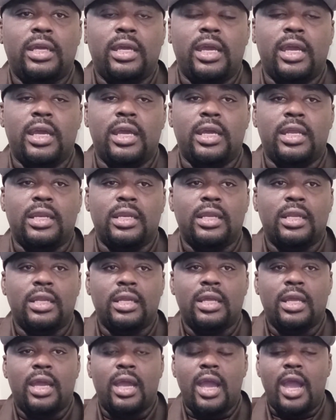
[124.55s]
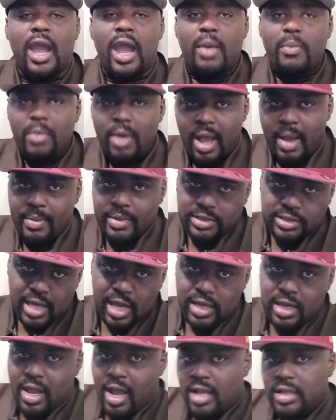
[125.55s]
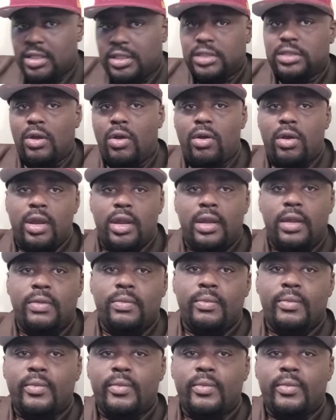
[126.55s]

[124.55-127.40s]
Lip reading: And I'm gonna tell y'all a story.